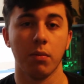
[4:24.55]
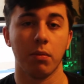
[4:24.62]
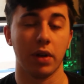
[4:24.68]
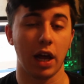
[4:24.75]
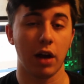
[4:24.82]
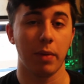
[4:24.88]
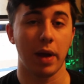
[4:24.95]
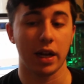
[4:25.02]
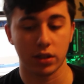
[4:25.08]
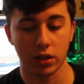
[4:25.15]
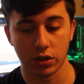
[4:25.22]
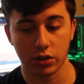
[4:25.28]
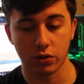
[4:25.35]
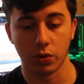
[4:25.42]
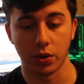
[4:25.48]
But now back to
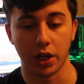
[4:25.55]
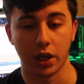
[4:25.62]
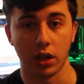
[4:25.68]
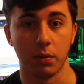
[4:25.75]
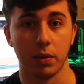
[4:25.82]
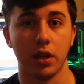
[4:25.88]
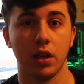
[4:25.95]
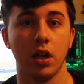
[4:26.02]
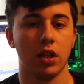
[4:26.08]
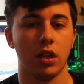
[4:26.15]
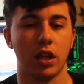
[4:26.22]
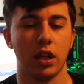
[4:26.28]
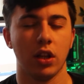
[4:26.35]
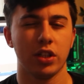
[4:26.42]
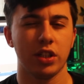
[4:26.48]
the story element.
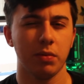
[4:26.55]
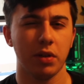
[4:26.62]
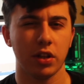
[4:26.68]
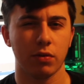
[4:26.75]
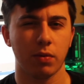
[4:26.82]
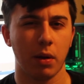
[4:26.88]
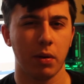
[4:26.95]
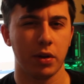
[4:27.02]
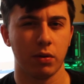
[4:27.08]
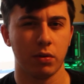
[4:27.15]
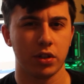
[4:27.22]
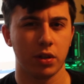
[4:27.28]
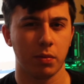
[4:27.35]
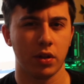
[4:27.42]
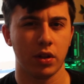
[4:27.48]
It seems like they're probably
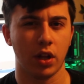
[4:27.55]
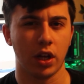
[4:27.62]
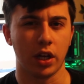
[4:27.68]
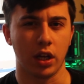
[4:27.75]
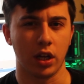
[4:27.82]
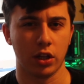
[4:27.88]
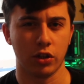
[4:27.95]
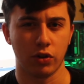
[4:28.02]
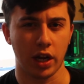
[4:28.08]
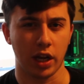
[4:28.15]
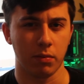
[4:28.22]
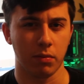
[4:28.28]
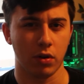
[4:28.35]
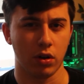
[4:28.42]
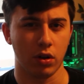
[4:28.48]
doing something like
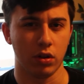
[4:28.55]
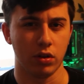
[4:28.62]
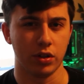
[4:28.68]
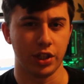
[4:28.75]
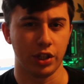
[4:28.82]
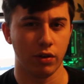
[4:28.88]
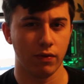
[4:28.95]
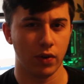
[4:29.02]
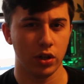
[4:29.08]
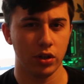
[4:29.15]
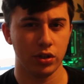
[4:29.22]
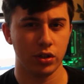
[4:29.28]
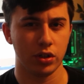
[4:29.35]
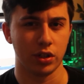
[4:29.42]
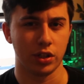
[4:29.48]
Dragon Ball
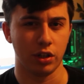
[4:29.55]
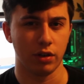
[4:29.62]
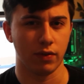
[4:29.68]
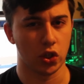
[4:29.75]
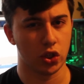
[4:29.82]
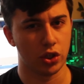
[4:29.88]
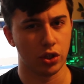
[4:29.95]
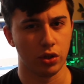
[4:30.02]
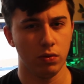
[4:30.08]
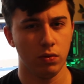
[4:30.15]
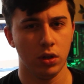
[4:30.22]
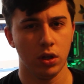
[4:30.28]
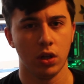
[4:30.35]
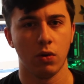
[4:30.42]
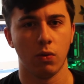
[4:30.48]
Xenoverse and Xenoverse 2,
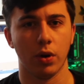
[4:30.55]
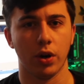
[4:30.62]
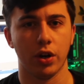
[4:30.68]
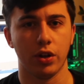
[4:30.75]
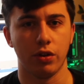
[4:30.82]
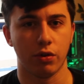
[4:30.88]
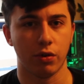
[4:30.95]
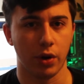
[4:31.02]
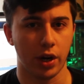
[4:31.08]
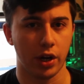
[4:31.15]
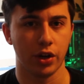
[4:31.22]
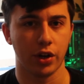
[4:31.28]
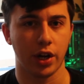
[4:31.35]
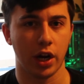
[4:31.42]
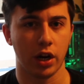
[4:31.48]
where you
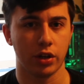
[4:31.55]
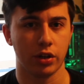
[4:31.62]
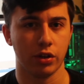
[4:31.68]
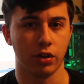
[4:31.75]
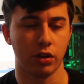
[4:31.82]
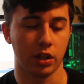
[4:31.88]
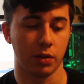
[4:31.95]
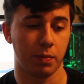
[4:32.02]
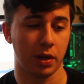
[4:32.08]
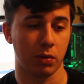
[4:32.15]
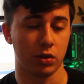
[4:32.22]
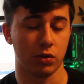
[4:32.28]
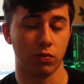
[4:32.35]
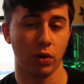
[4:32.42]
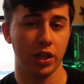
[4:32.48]
created your character, you get to pick
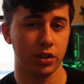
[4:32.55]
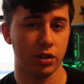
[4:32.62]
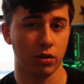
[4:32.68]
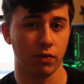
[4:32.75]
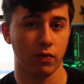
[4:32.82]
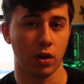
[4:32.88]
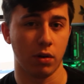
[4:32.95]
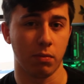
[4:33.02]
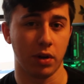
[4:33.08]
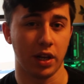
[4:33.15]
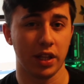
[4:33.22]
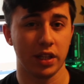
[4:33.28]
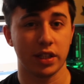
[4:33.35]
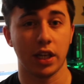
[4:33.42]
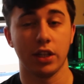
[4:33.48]
what race they're from, but
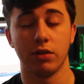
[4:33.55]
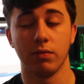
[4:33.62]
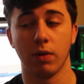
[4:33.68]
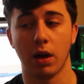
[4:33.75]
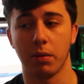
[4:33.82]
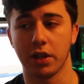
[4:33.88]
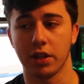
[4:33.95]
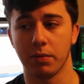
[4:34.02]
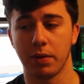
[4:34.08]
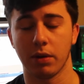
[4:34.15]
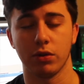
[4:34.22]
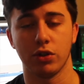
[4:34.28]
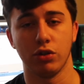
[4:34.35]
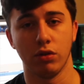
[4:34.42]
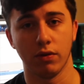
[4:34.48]
in this case you probably get to pick
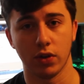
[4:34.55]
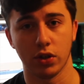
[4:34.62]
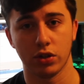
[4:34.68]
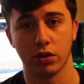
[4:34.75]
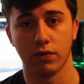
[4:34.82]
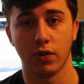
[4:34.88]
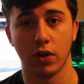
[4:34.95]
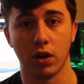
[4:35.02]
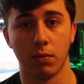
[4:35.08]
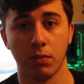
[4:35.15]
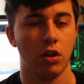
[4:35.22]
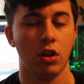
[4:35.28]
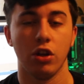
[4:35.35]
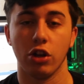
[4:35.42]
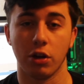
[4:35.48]
which universe they're from.
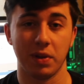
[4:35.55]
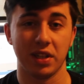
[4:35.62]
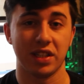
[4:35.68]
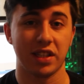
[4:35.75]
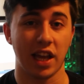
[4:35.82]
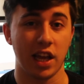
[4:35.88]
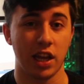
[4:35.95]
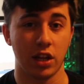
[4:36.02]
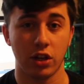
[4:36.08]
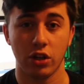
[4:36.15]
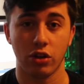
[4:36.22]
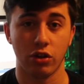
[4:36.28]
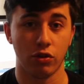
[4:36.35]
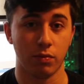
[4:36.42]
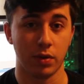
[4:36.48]
You could be Saiyan,
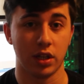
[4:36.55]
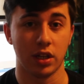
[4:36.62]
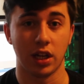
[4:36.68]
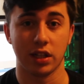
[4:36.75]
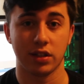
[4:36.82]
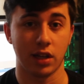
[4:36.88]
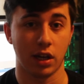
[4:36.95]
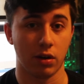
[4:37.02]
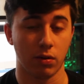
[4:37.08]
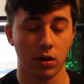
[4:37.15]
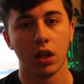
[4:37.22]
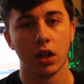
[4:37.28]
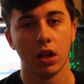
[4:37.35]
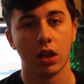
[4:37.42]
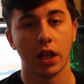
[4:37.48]
human,
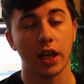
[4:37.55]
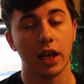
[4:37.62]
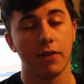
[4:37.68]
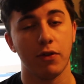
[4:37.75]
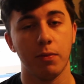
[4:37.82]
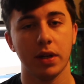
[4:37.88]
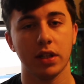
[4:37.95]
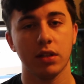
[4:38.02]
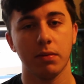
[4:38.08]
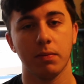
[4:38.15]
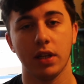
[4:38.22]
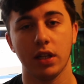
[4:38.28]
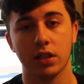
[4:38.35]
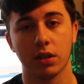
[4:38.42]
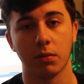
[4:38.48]
etc. Like, if you pick to
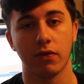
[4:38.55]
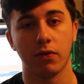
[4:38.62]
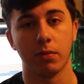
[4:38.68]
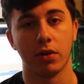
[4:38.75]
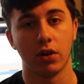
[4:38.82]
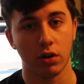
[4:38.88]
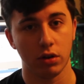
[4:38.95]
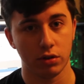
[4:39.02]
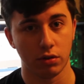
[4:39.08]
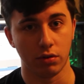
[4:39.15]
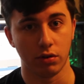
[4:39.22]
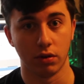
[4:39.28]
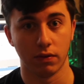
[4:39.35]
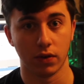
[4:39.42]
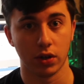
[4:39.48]
be someone from the Naruto
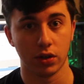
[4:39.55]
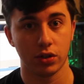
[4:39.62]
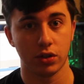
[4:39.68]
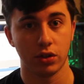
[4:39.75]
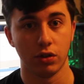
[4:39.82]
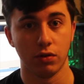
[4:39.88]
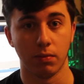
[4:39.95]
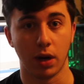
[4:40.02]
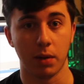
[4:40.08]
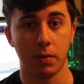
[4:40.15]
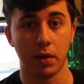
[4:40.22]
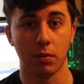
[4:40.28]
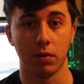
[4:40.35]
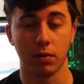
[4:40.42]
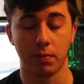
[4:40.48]
universe, you might
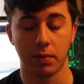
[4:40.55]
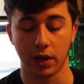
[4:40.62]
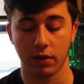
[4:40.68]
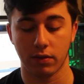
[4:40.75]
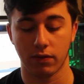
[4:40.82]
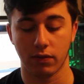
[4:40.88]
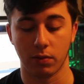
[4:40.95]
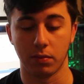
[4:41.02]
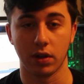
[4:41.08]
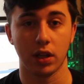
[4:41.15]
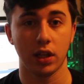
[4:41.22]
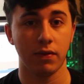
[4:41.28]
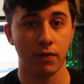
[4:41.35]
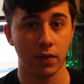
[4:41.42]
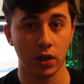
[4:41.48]
be able to pick from the
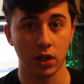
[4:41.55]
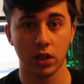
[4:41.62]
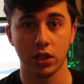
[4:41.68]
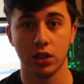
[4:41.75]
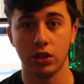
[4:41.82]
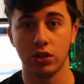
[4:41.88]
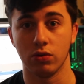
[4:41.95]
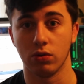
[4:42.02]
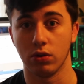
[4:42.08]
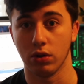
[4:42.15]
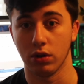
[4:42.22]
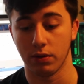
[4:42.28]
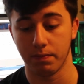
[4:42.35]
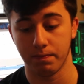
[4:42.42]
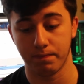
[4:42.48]
Leaf Village,
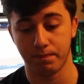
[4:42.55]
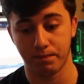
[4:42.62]
or